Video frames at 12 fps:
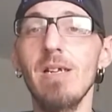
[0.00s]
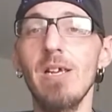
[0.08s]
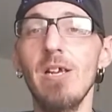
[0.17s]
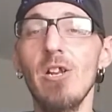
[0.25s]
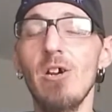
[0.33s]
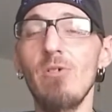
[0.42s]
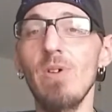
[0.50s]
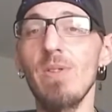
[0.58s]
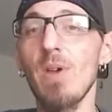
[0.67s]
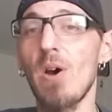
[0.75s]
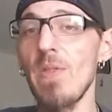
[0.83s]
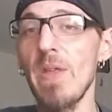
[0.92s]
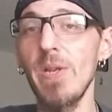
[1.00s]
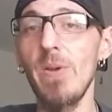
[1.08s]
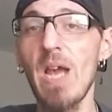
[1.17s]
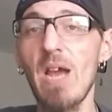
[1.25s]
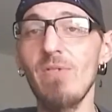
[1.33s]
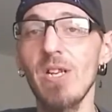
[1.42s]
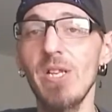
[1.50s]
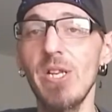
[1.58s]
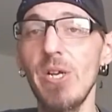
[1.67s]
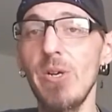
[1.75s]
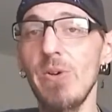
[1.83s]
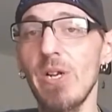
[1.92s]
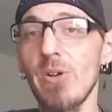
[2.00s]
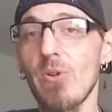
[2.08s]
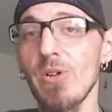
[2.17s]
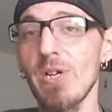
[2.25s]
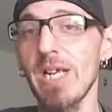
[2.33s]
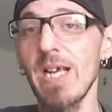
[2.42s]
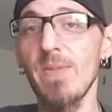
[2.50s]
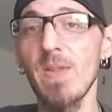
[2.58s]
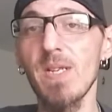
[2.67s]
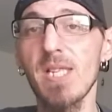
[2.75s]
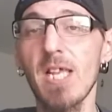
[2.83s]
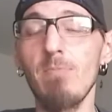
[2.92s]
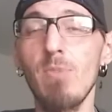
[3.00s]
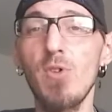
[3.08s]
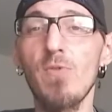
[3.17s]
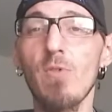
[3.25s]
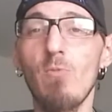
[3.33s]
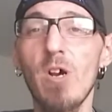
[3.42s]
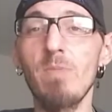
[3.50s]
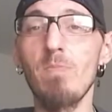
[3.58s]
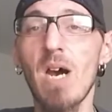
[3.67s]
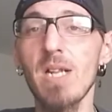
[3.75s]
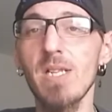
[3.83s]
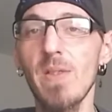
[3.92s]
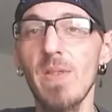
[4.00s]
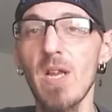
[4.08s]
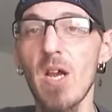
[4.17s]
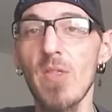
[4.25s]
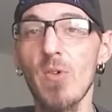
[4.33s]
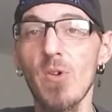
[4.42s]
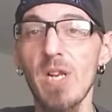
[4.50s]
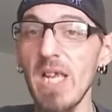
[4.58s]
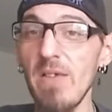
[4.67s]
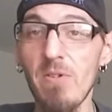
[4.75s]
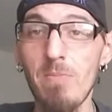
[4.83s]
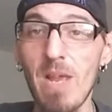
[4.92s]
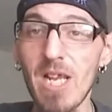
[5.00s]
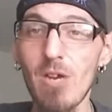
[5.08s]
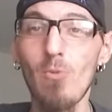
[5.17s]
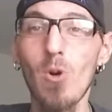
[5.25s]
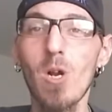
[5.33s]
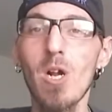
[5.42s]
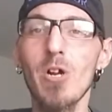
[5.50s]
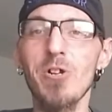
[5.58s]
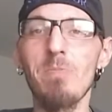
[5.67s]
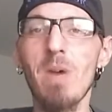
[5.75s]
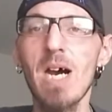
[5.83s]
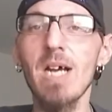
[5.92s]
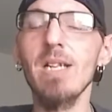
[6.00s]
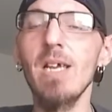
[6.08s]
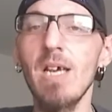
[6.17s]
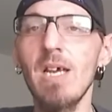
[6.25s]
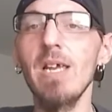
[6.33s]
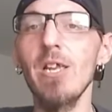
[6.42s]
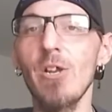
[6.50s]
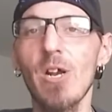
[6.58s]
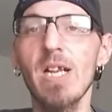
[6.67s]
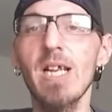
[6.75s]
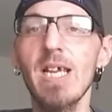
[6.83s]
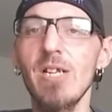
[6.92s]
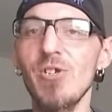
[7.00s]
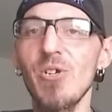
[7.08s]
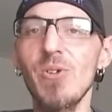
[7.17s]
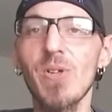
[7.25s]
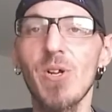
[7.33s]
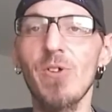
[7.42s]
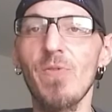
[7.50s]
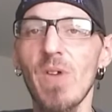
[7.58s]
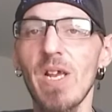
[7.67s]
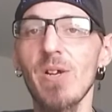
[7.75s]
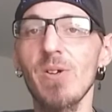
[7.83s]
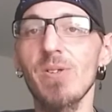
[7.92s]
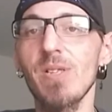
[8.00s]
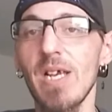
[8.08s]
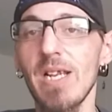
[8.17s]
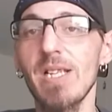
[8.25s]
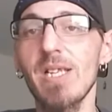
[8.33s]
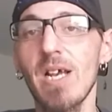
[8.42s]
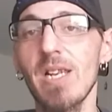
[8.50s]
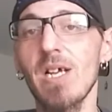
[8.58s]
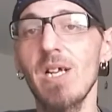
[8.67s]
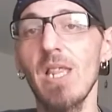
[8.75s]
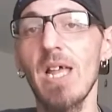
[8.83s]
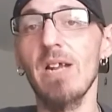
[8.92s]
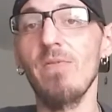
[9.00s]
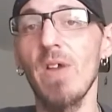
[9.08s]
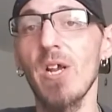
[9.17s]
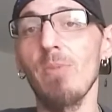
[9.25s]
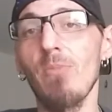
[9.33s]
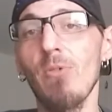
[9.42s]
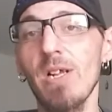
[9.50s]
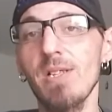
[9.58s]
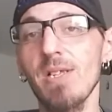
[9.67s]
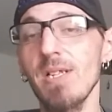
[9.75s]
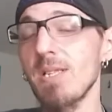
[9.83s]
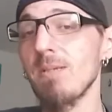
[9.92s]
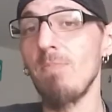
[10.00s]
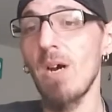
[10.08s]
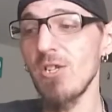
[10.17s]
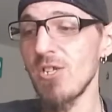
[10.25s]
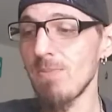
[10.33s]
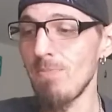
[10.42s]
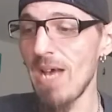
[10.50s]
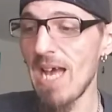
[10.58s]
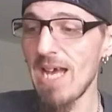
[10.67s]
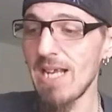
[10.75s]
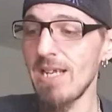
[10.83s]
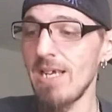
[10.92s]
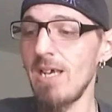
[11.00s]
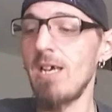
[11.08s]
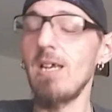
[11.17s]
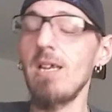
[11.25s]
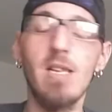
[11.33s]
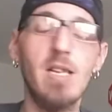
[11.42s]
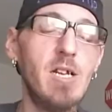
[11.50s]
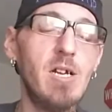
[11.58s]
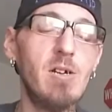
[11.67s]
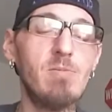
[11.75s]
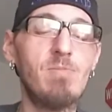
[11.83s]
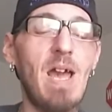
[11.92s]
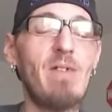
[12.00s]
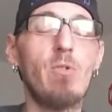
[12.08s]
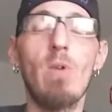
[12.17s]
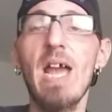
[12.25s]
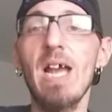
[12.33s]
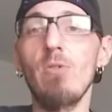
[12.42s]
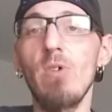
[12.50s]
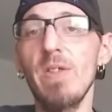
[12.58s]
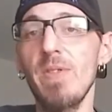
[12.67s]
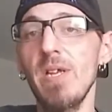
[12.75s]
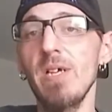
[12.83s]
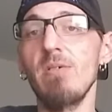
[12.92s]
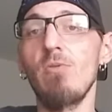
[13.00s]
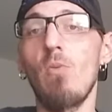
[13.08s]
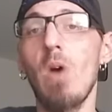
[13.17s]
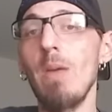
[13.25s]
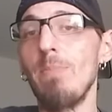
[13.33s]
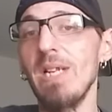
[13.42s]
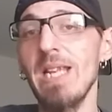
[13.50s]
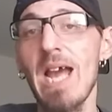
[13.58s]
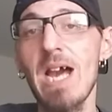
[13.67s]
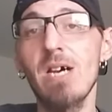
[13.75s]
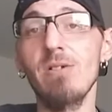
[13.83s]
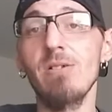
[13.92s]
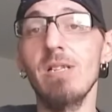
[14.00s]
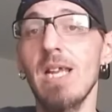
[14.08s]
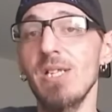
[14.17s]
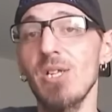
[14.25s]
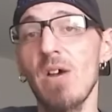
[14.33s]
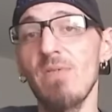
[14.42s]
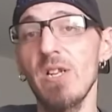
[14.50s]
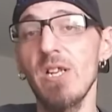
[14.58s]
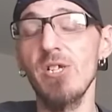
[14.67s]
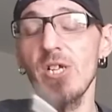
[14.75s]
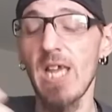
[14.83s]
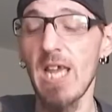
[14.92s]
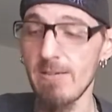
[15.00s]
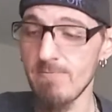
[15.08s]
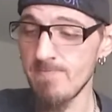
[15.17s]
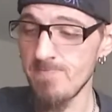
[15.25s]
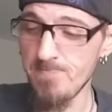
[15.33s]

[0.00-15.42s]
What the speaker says: You know, with all that you have to do in order to get this thing moved from one mod to the other, or to even make it work on your mod, you're going to get juice on your fingers, and it's going to collect fingerprints. It smudges bad. You know, have a rag with you, wipe it down as often as you can.